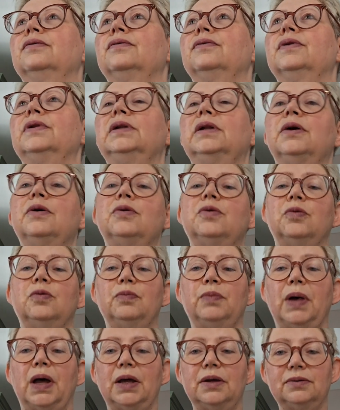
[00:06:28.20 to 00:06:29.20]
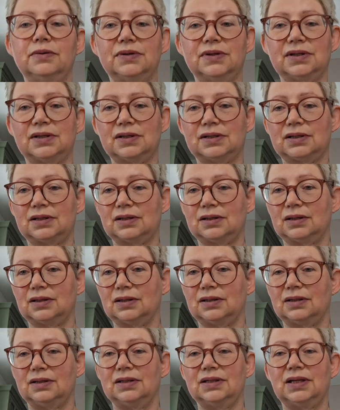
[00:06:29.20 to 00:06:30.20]
the local post
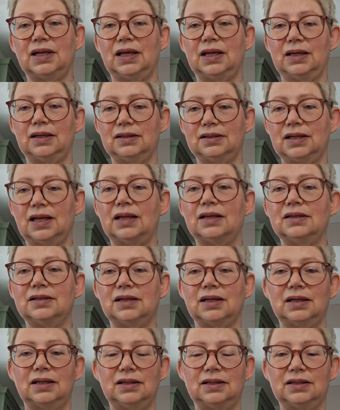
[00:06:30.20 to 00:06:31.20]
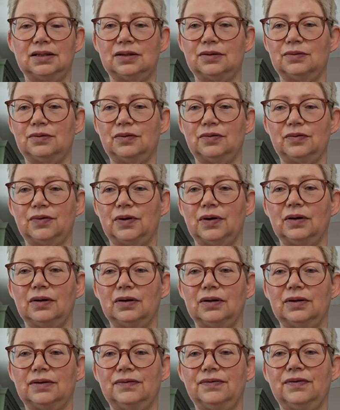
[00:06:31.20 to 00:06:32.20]
can take 10 days to
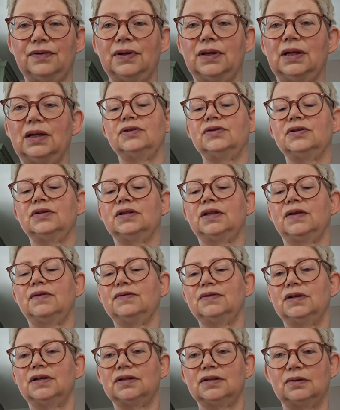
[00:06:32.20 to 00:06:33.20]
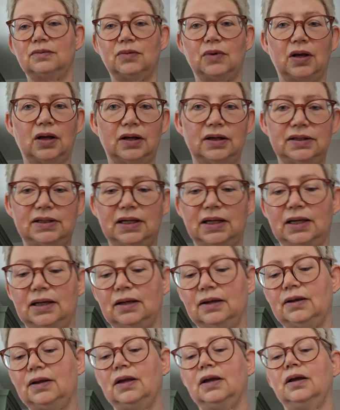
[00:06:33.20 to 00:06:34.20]
arrive. It just gives you some
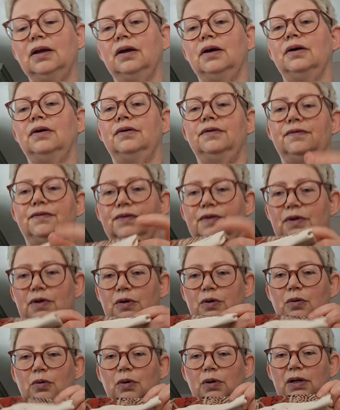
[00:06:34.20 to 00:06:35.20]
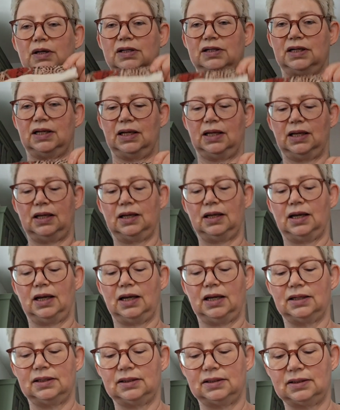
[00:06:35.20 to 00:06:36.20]
idea of the quality
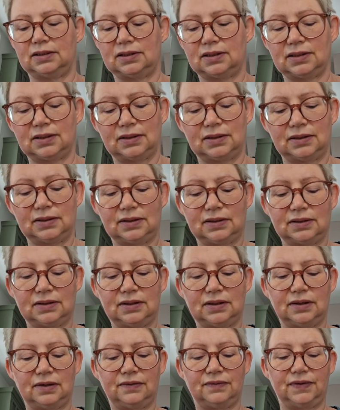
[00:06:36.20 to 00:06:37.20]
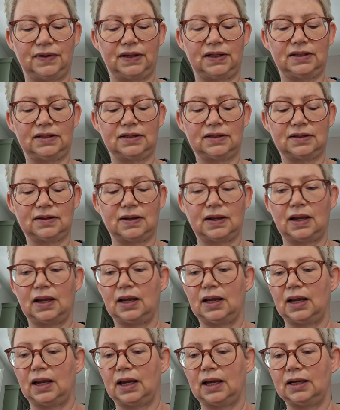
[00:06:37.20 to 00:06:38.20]
and service
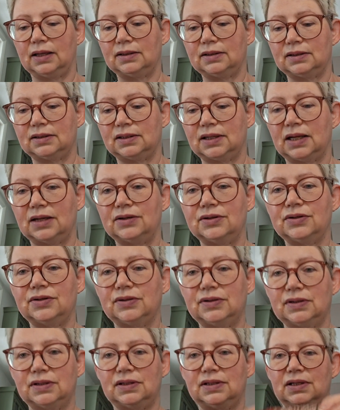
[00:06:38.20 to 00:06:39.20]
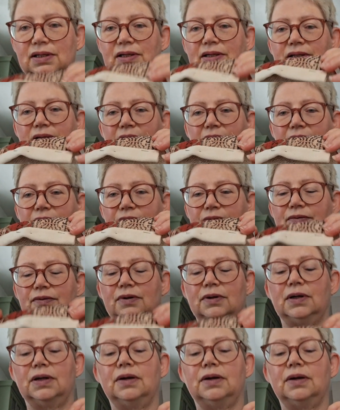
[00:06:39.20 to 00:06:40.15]
and attention to detail